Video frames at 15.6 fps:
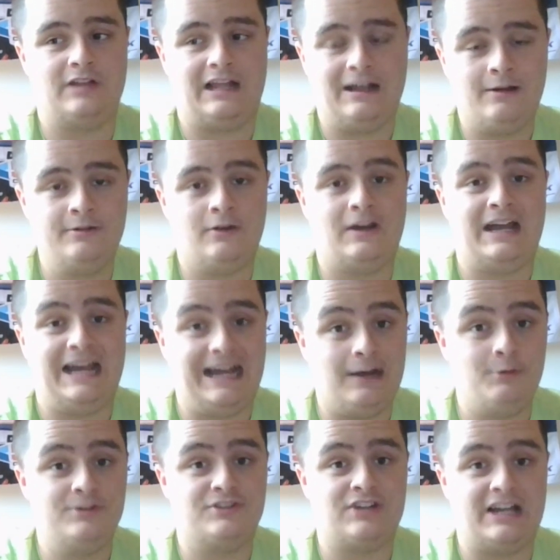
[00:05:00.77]
I don't know
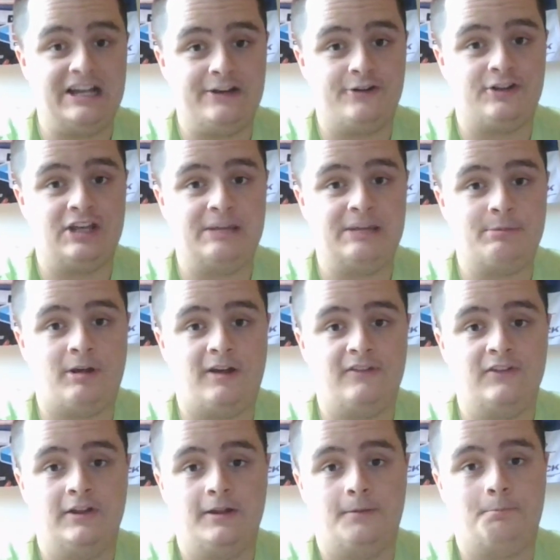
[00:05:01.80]
how his tire came off,
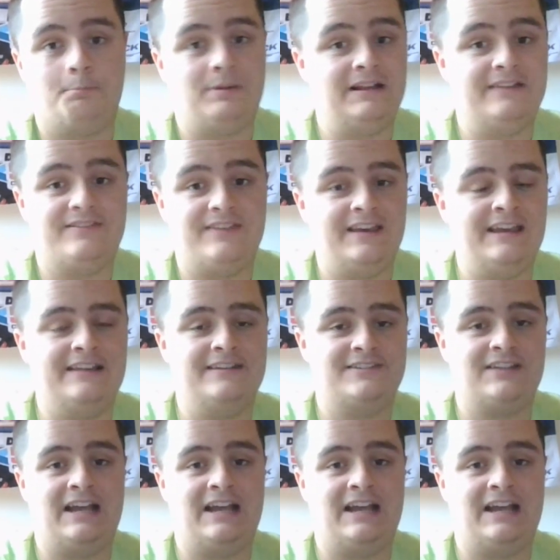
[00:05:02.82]
but it did. His